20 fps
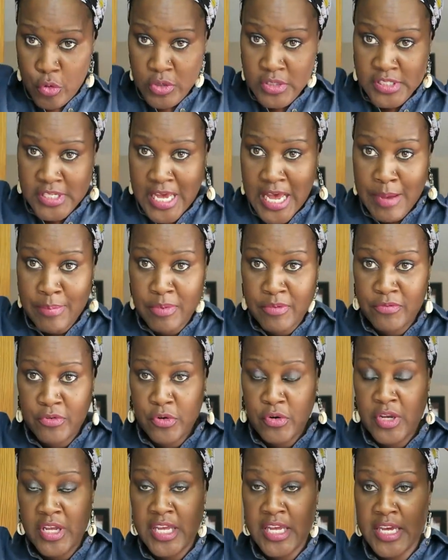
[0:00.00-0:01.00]
on top of
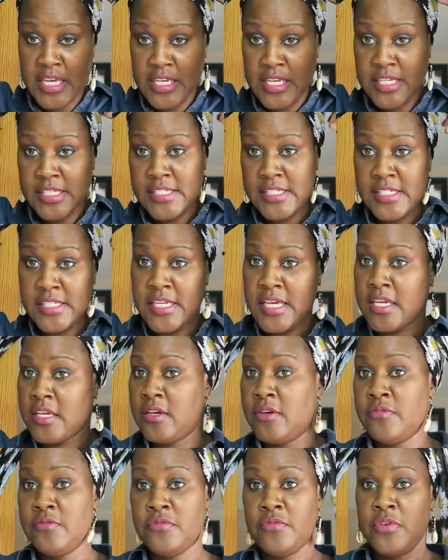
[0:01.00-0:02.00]
your head instead
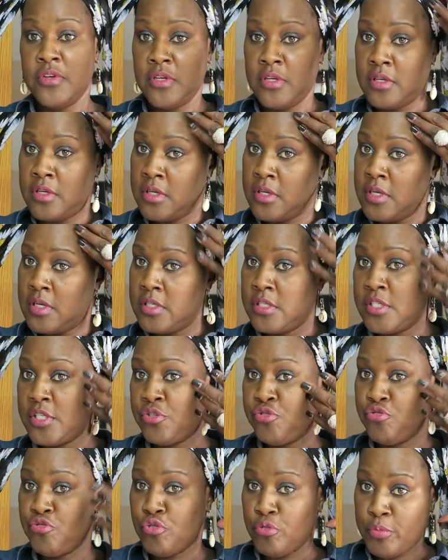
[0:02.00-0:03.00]
of
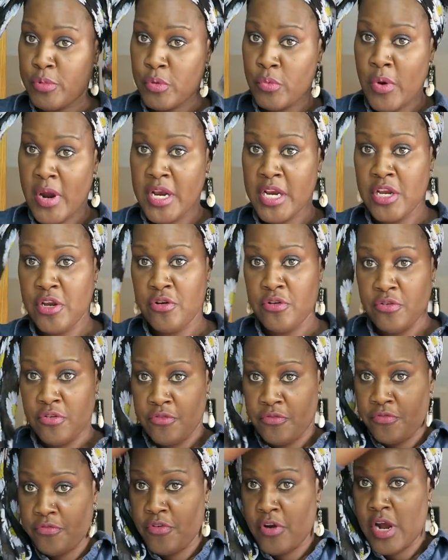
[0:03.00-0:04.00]
just drooping right here in the
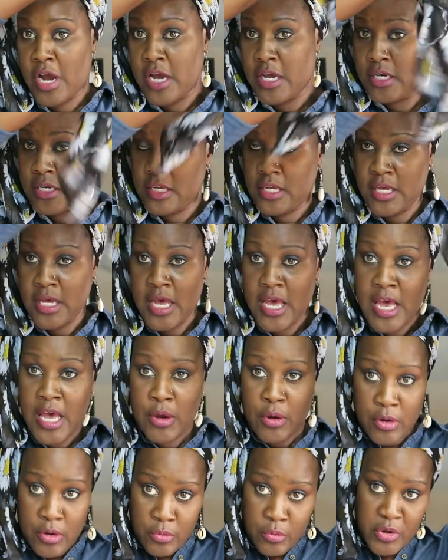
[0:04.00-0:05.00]
front,
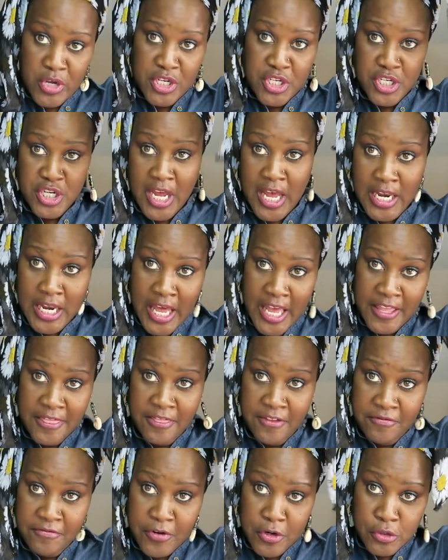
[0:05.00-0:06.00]
which I
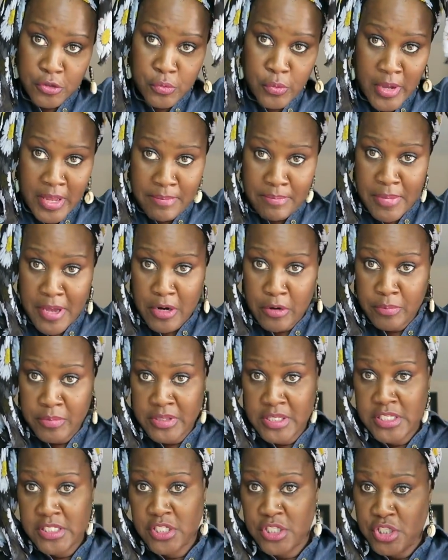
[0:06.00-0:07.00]
like the first way better,
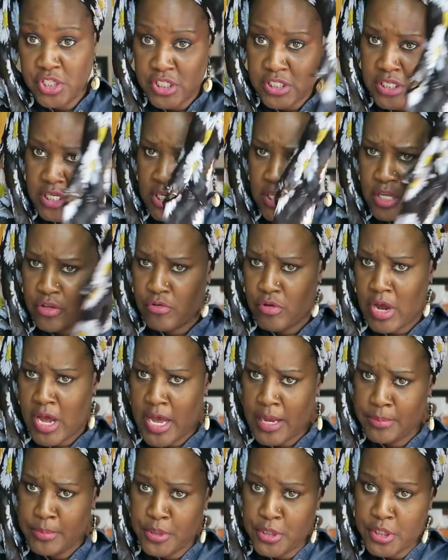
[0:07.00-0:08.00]
but this is just another
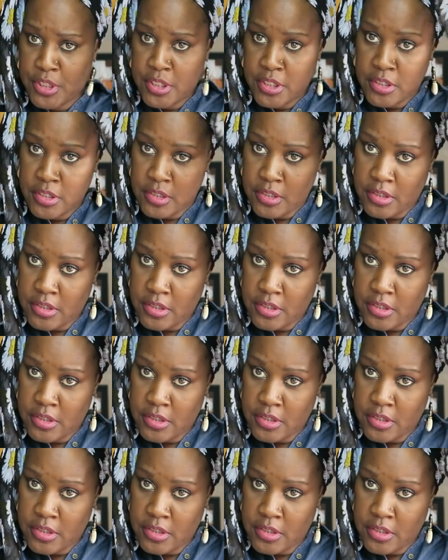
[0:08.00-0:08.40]
option.